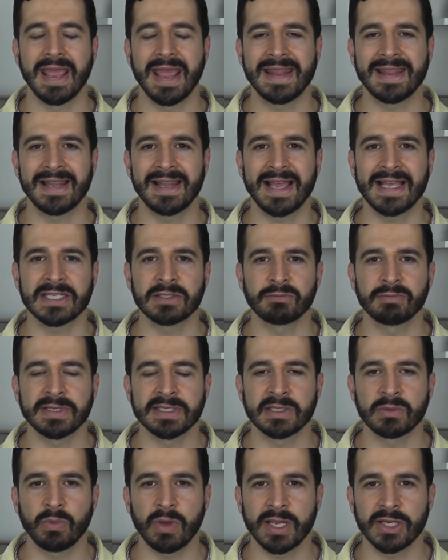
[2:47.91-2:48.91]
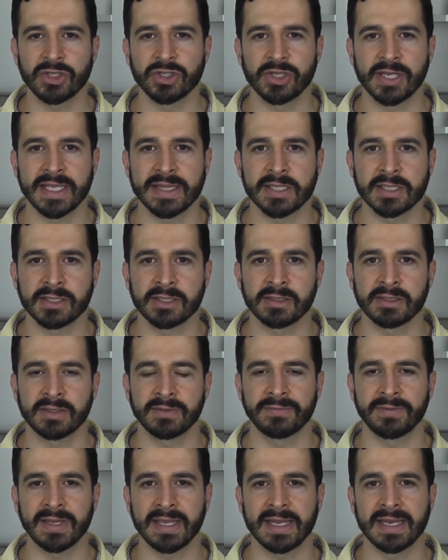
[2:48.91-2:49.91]
And the last reason why you should get the
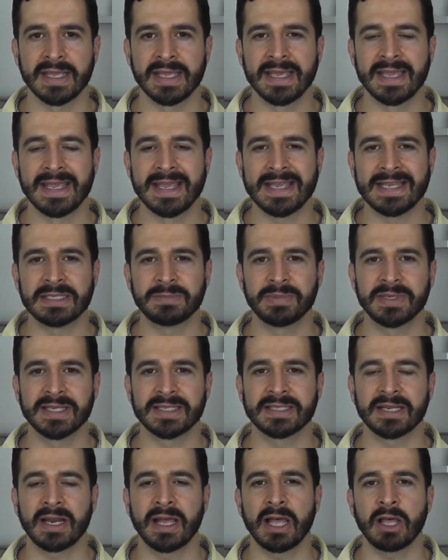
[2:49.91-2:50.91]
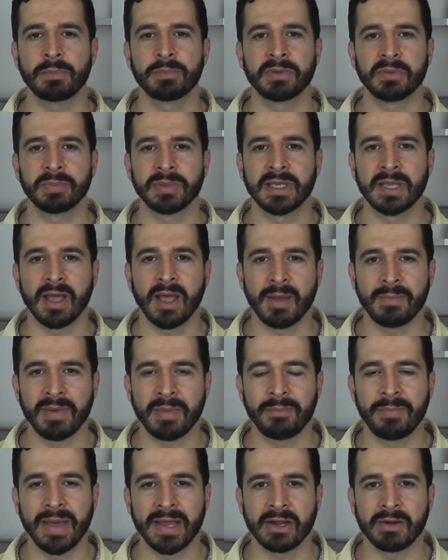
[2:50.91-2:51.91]
certificate is because it'll help you become
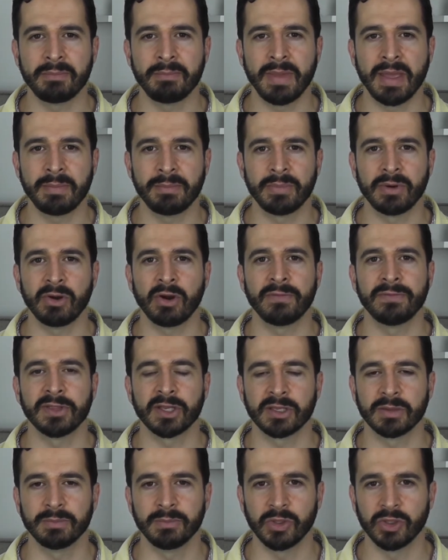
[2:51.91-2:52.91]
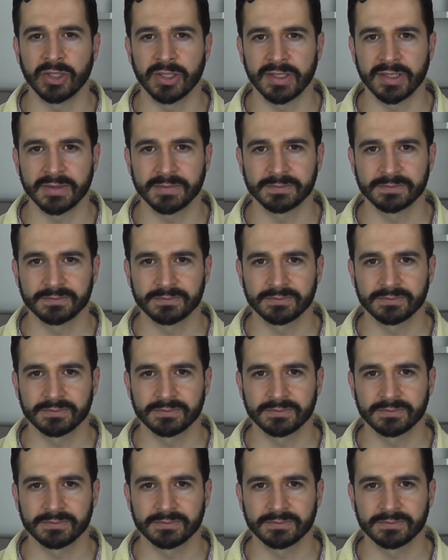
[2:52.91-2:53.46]
a better member of the community.